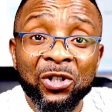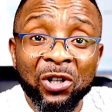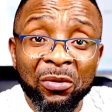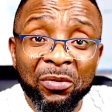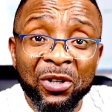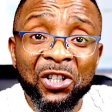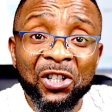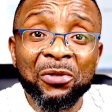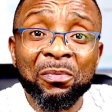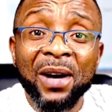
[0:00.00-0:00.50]
Be
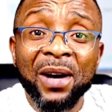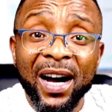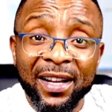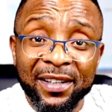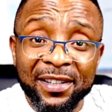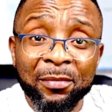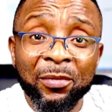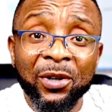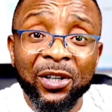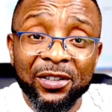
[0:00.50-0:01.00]
smart,
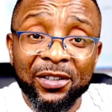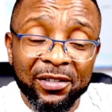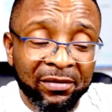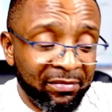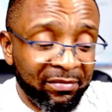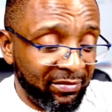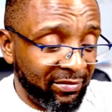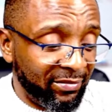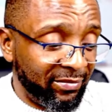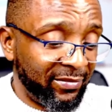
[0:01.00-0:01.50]
but
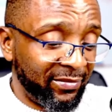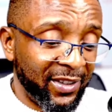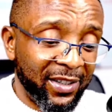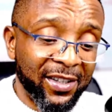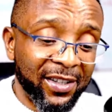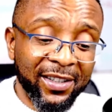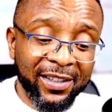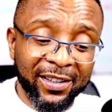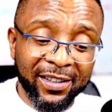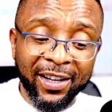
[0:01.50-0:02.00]

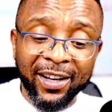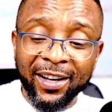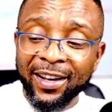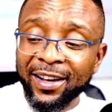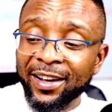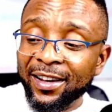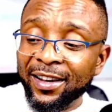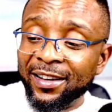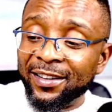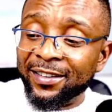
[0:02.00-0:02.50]
see,
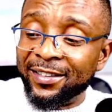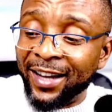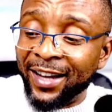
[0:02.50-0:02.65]
Daniel,